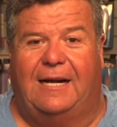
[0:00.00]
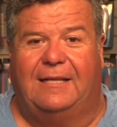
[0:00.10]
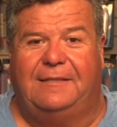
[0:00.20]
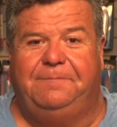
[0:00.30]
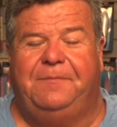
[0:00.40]

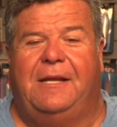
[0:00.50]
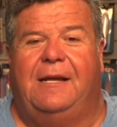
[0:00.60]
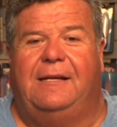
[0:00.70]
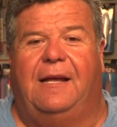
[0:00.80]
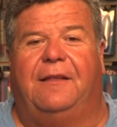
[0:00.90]
Island.
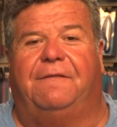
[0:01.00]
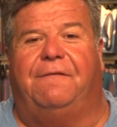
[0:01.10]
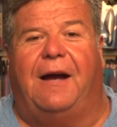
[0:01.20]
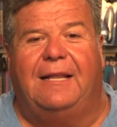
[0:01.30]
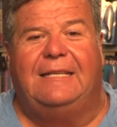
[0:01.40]
Now they're
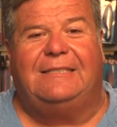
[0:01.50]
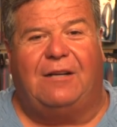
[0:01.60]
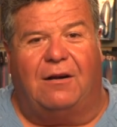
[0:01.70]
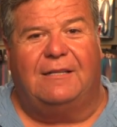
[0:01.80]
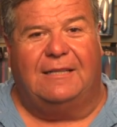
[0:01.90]
finally
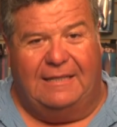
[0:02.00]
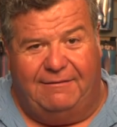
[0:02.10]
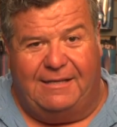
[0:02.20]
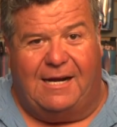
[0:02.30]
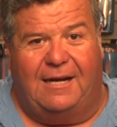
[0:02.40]
starting to
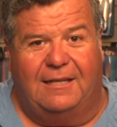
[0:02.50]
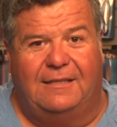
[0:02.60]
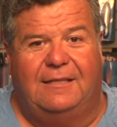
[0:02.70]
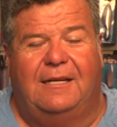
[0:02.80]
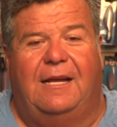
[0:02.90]
leave the
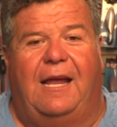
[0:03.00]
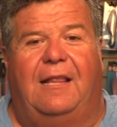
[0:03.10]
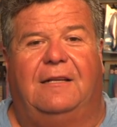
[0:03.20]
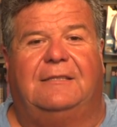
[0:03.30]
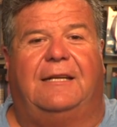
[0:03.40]
island,
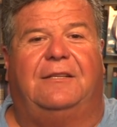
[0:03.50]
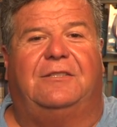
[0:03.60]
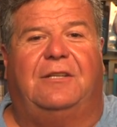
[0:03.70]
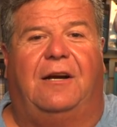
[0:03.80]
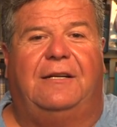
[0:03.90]
and it looks like they're
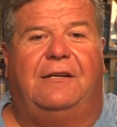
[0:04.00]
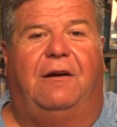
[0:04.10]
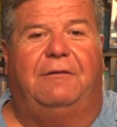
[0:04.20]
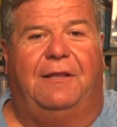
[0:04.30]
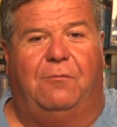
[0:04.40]
starting to go
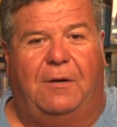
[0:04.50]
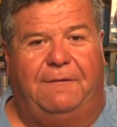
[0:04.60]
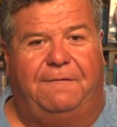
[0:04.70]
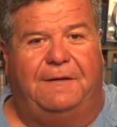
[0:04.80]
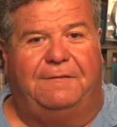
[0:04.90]
over to the
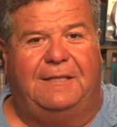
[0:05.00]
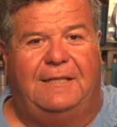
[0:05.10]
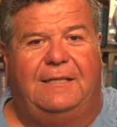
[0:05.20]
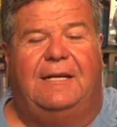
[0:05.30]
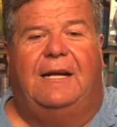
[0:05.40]

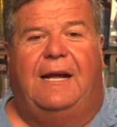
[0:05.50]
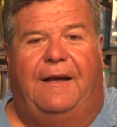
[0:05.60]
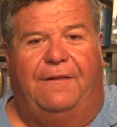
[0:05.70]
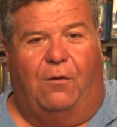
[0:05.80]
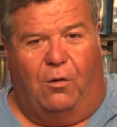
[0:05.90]
150
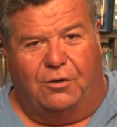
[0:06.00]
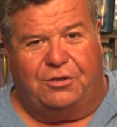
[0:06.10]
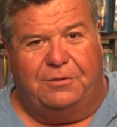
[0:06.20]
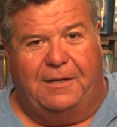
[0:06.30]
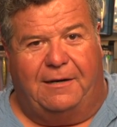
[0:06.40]
and the
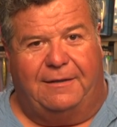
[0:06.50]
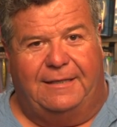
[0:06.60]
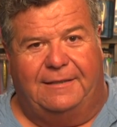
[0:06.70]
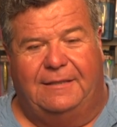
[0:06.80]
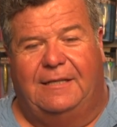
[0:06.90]
horseshoe
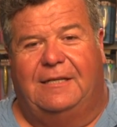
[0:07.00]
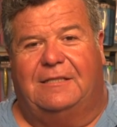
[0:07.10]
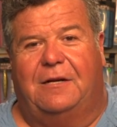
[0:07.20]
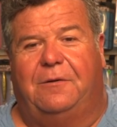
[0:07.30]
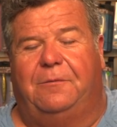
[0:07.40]
area.
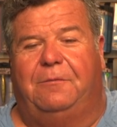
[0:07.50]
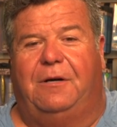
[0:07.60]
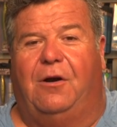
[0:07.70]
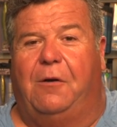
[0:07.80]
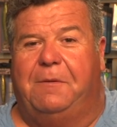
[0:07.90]
So
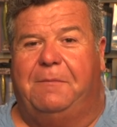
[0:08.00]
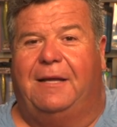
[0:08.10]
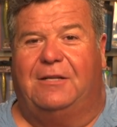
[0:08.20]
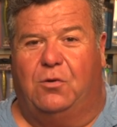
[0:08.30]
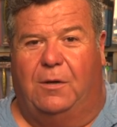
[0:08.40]
we're hoping
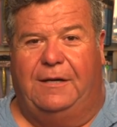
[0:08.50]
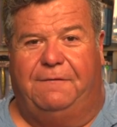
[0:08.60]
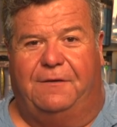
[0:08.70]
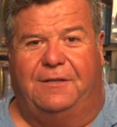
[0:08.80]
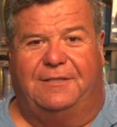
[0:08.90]
by the
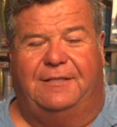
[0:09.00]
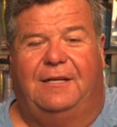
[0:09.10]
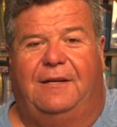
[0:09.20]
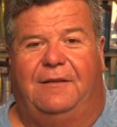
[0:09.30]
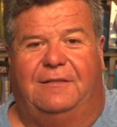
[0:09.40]
21st,
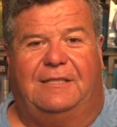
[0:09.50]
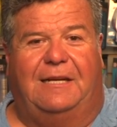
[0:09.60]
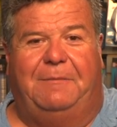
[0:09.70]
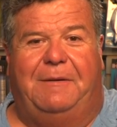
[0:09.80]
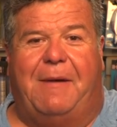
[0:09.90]
there's
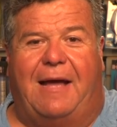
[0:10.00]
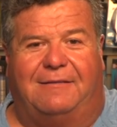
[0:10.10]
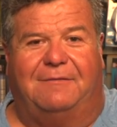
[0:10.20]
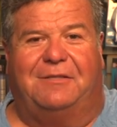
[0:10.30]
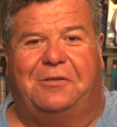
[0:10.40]
gonna be
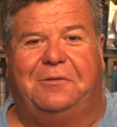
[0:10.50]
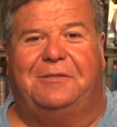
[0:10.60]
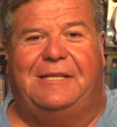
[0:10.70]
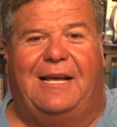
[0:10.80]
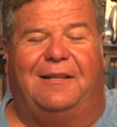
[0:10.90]
massive
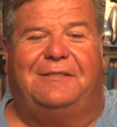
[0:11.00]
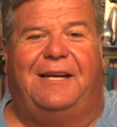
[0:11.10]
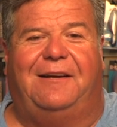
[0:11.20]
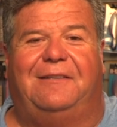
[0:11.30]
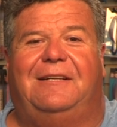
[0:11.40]
schools of
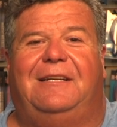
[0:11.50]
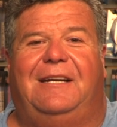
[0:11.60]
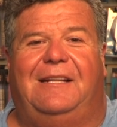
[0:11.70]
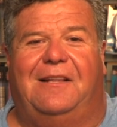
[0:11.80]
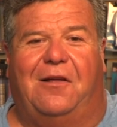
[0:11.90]
yellowtail
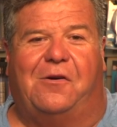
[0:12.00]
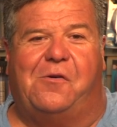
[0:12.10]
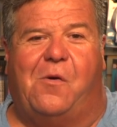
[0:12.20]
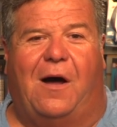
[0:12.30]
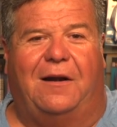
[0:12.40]
in the
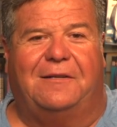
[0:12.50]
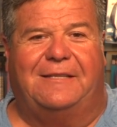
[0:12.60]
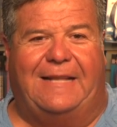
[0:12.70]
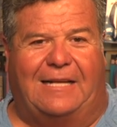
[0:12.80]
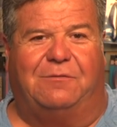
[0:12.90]
local
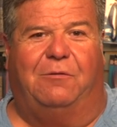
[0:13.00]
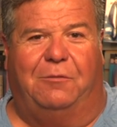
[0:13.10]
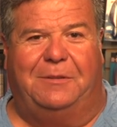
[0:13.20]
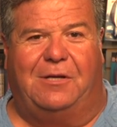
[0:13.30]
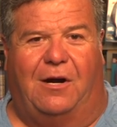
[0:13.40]
waters, and that's what
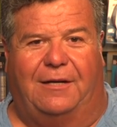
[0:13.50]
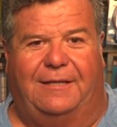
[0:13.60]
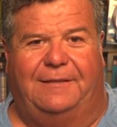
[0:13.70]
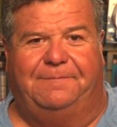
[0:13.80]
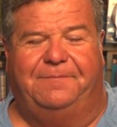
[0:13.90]
we'll be
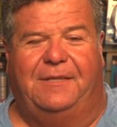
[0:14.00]
targeting.